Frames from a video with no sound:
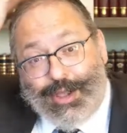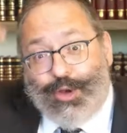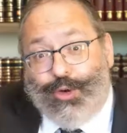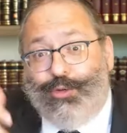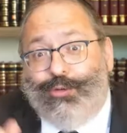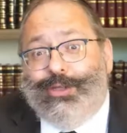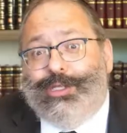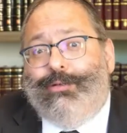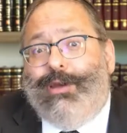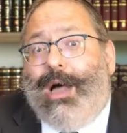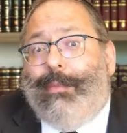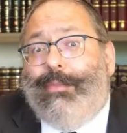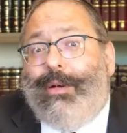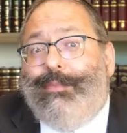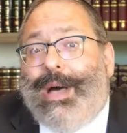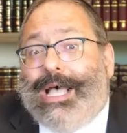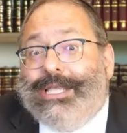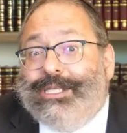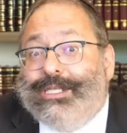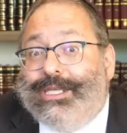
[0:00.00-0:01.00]
Who is the Rambam
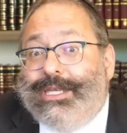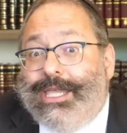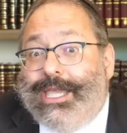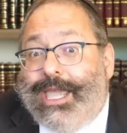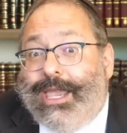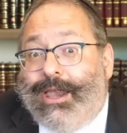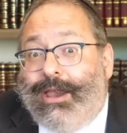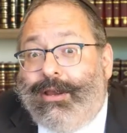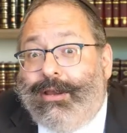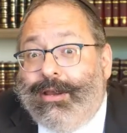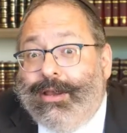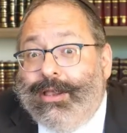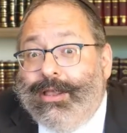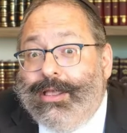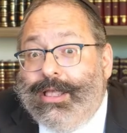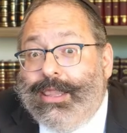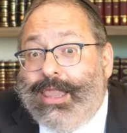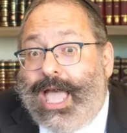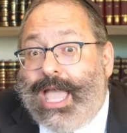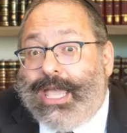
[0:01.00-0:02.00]
paskening here?
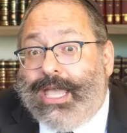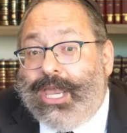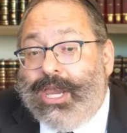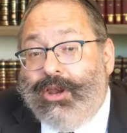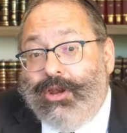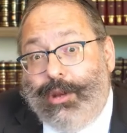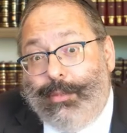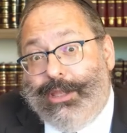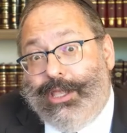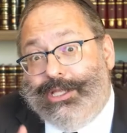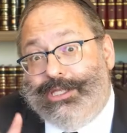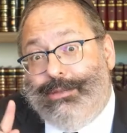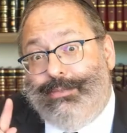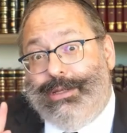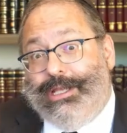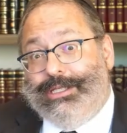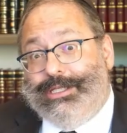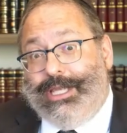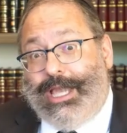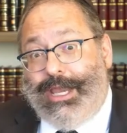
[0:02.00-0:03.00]
Like Rabbi
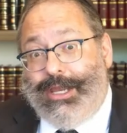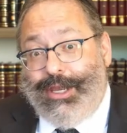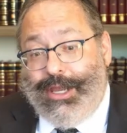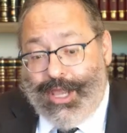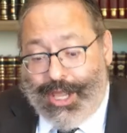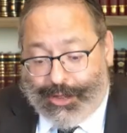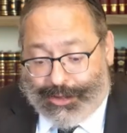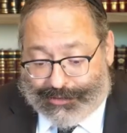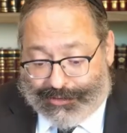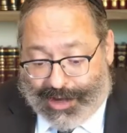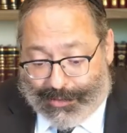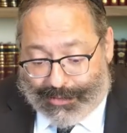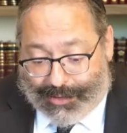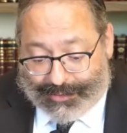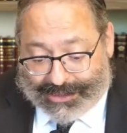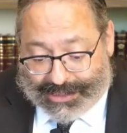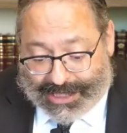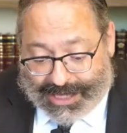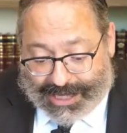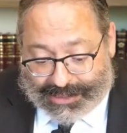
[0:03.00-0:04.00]
ben Azariah. Because the
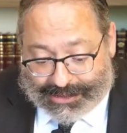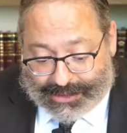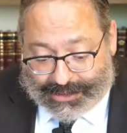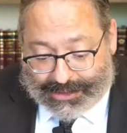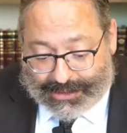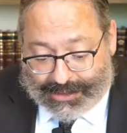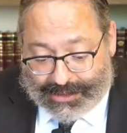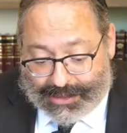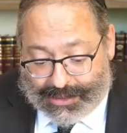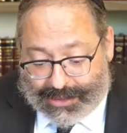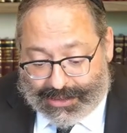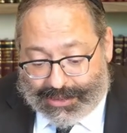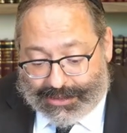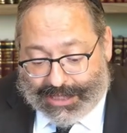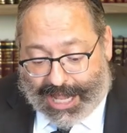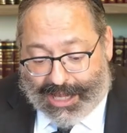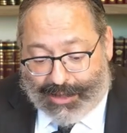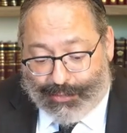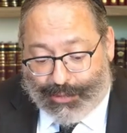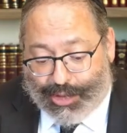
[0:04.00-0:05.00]
Rambam says,
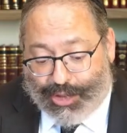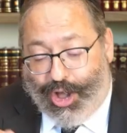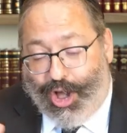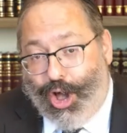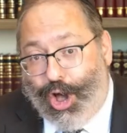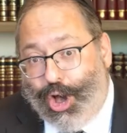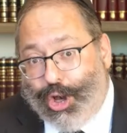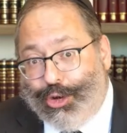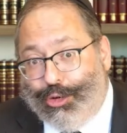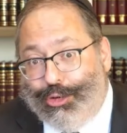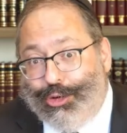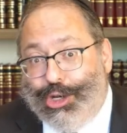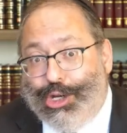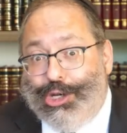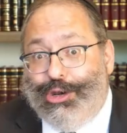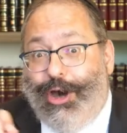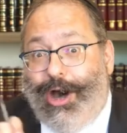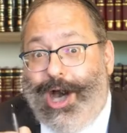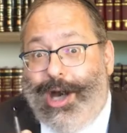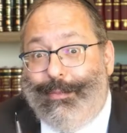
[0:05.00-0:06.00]
Talmud Hagun
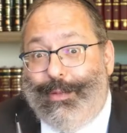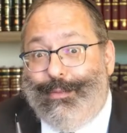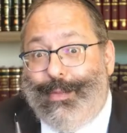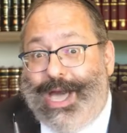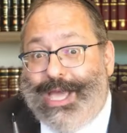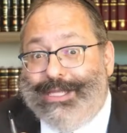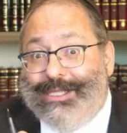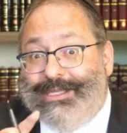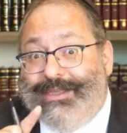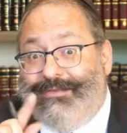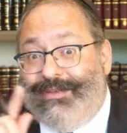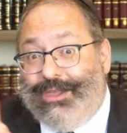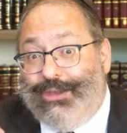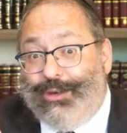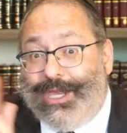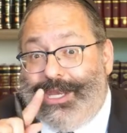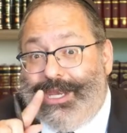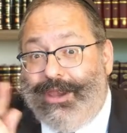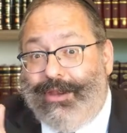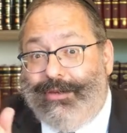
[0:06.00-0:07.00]
Noah b'maisav, and you
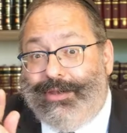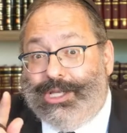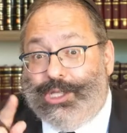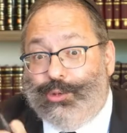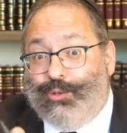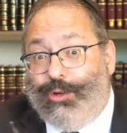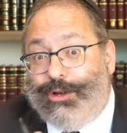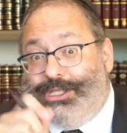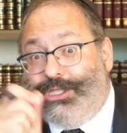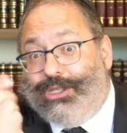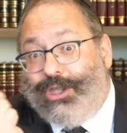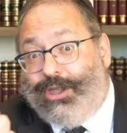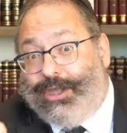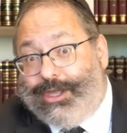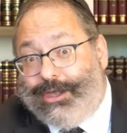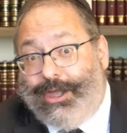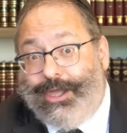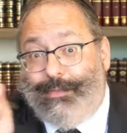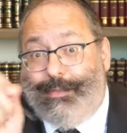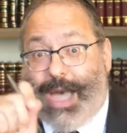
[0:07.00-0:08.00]
can hear in his words
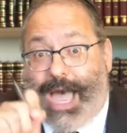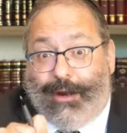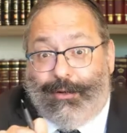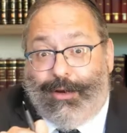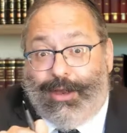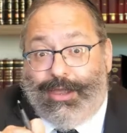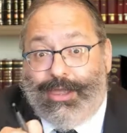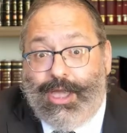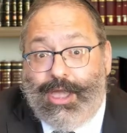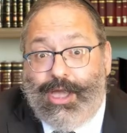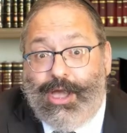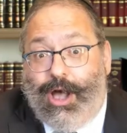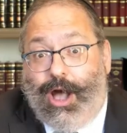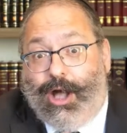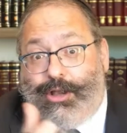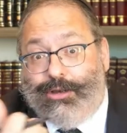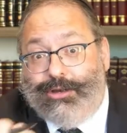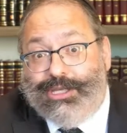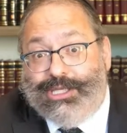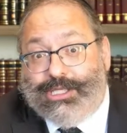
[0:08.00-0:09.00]
Toichay Baroi.
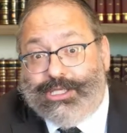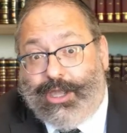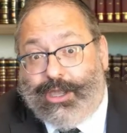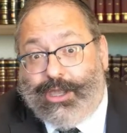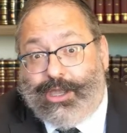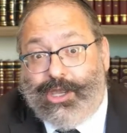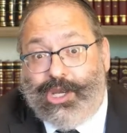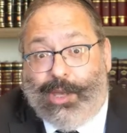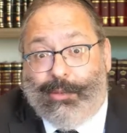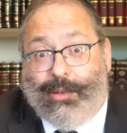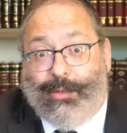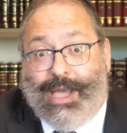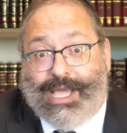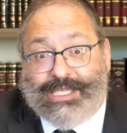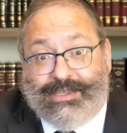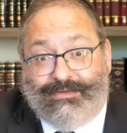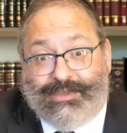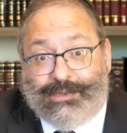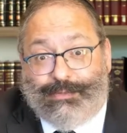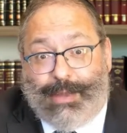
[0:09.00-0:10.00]
Hagun is Toichay Noah
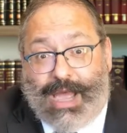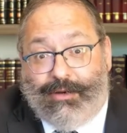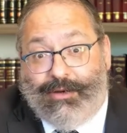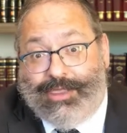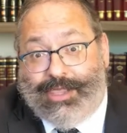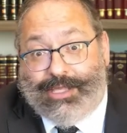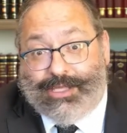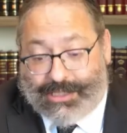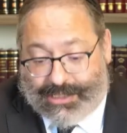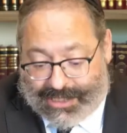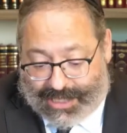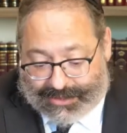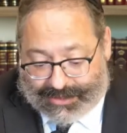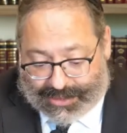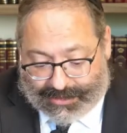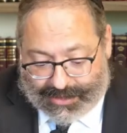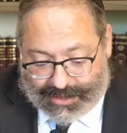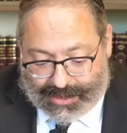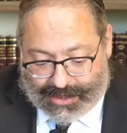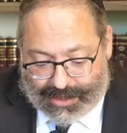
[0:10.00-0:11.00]
b'maisav is Baray. The instant
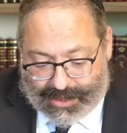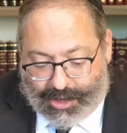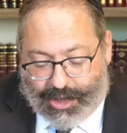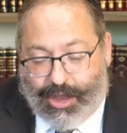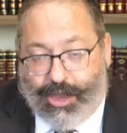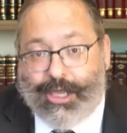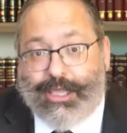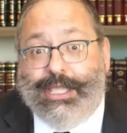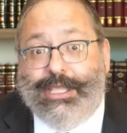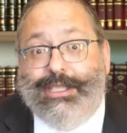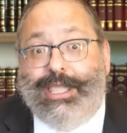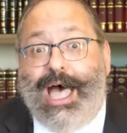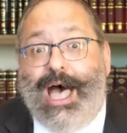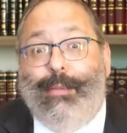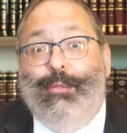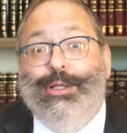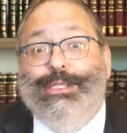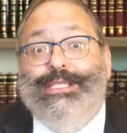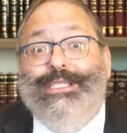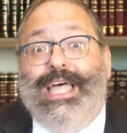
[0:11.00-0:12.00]
answer, Oyla
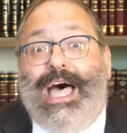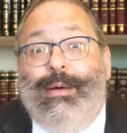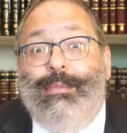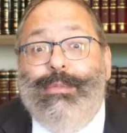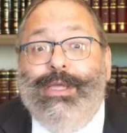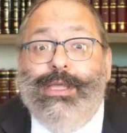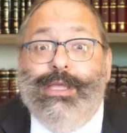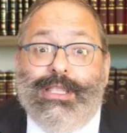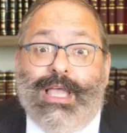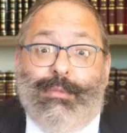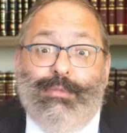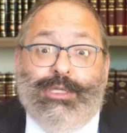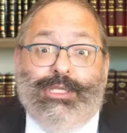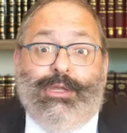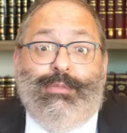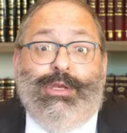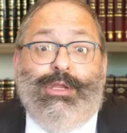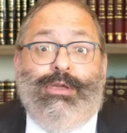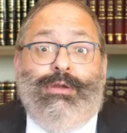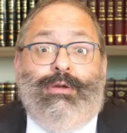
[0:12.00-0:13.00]
Tam. What's Tam? Tam is
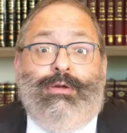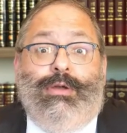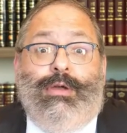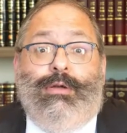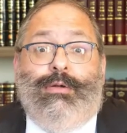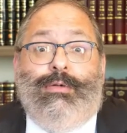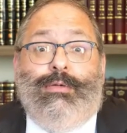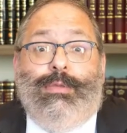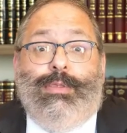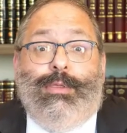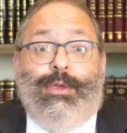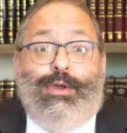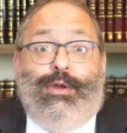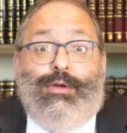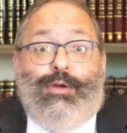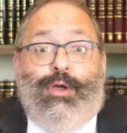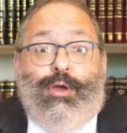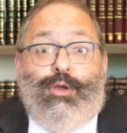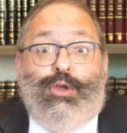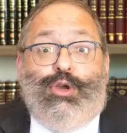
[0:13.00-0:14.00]
somebody you don't know. You
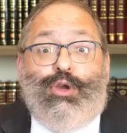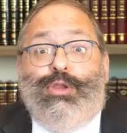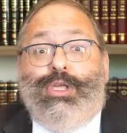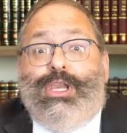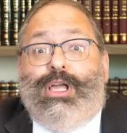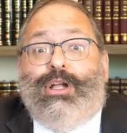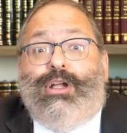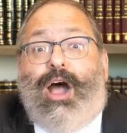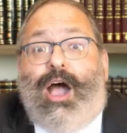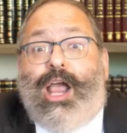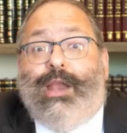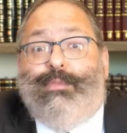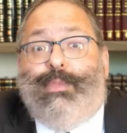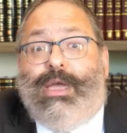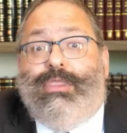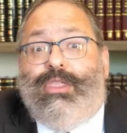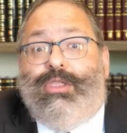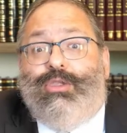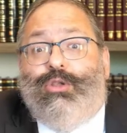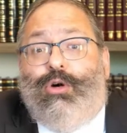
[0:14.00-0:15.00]
don't know. You don't need a guard
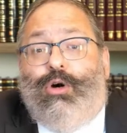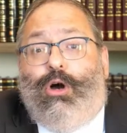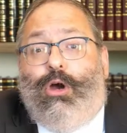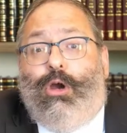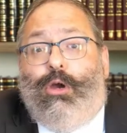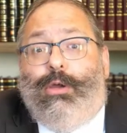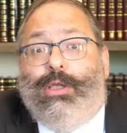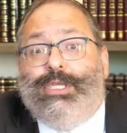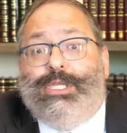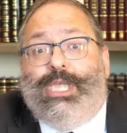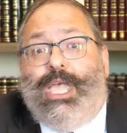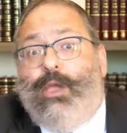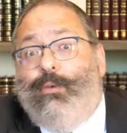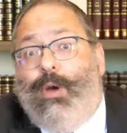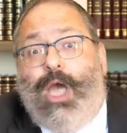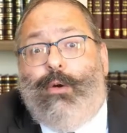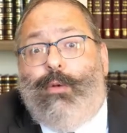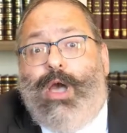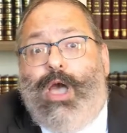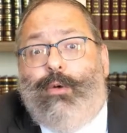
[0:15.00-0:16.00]
by the door and say,
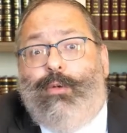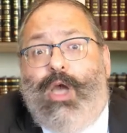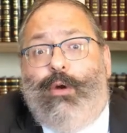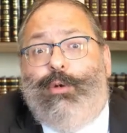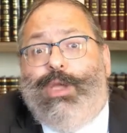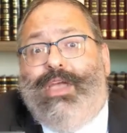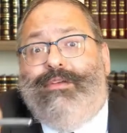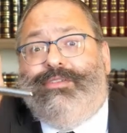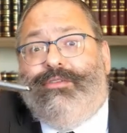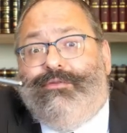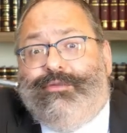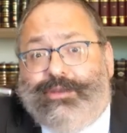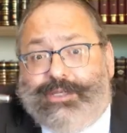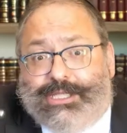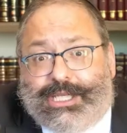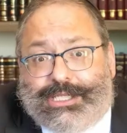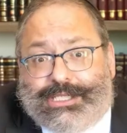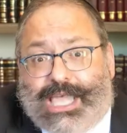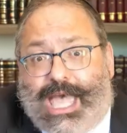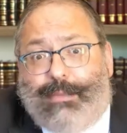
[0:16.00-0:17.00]
where, where, where, we have to
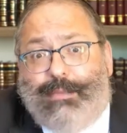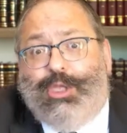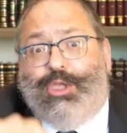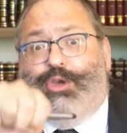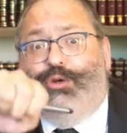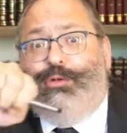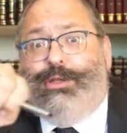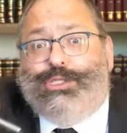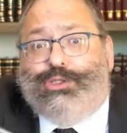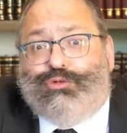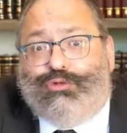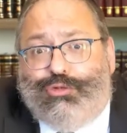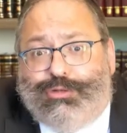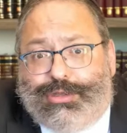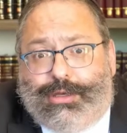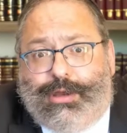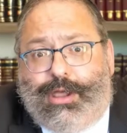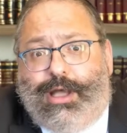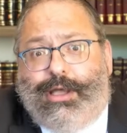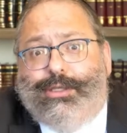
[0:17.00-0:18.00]
first examine you and
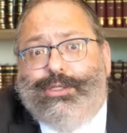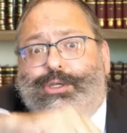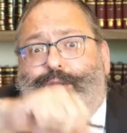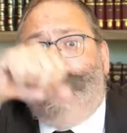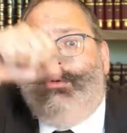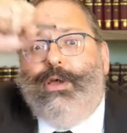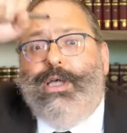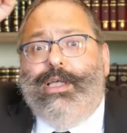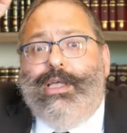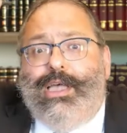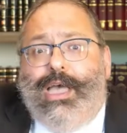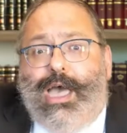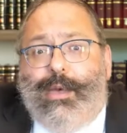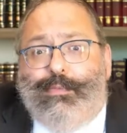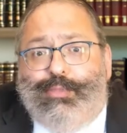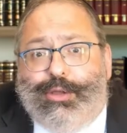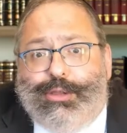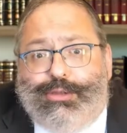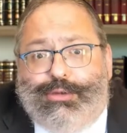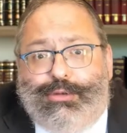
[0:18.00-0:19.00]
scrutinize you
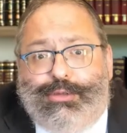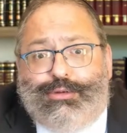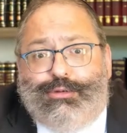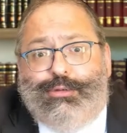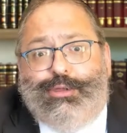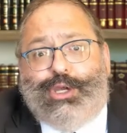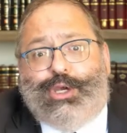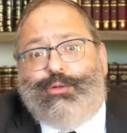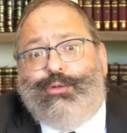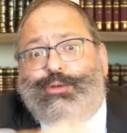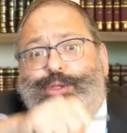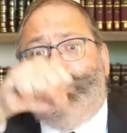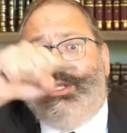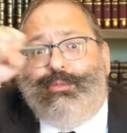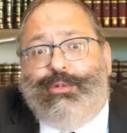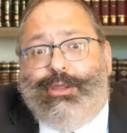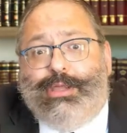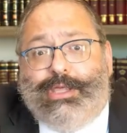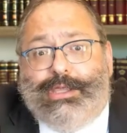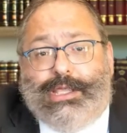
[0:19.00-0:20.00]
and put you through the
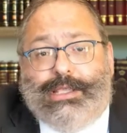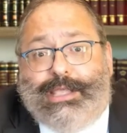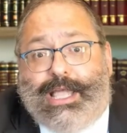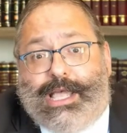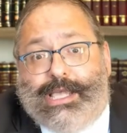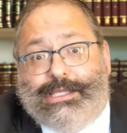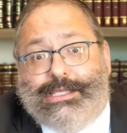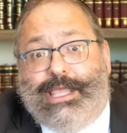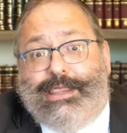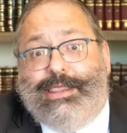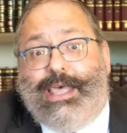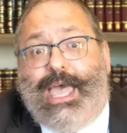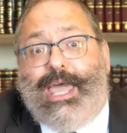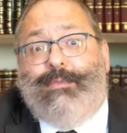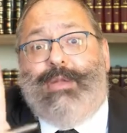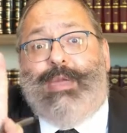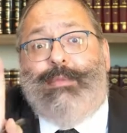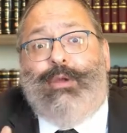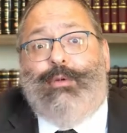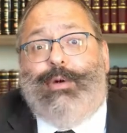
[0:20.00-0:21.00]
crucible and the test, and
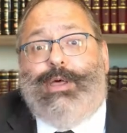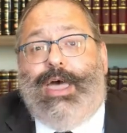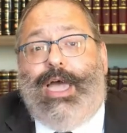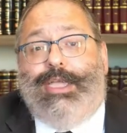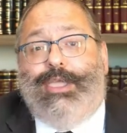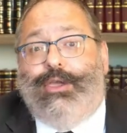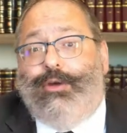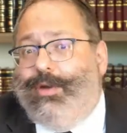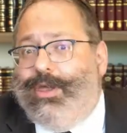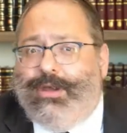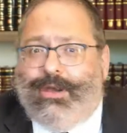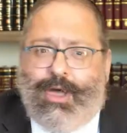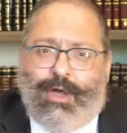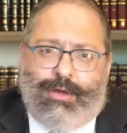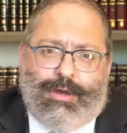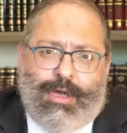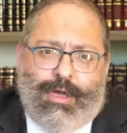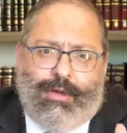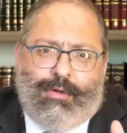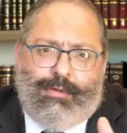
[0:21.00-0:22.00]
then maybe we'll let you in. No,
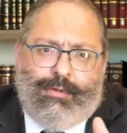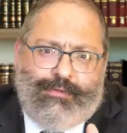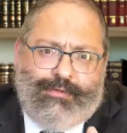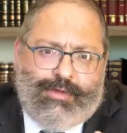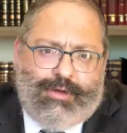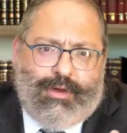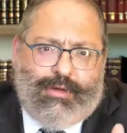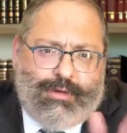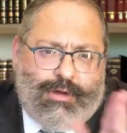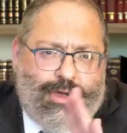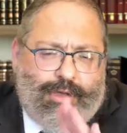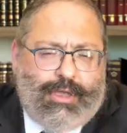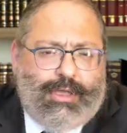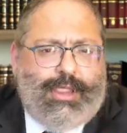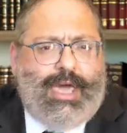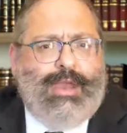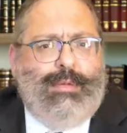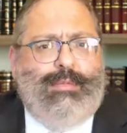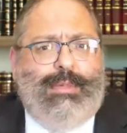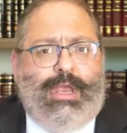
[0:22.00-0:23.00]
no. If you don't know, you
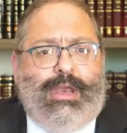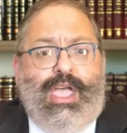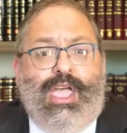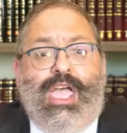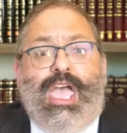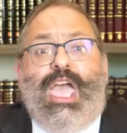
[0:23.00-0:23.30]
let him in.